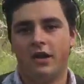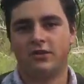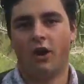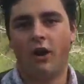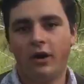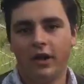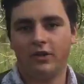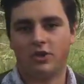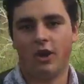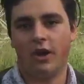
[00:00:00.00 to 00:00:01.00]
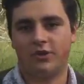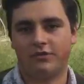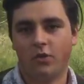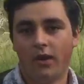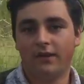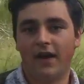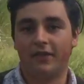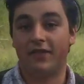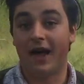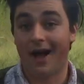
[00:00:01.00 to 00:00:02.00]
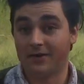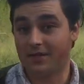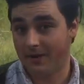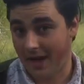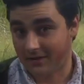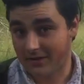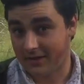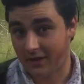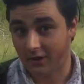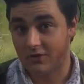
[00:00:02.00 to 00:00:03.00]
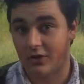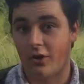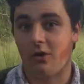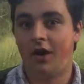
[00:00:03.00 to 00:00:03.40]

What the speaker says: is already in charge of 25,000 pounds of CO2.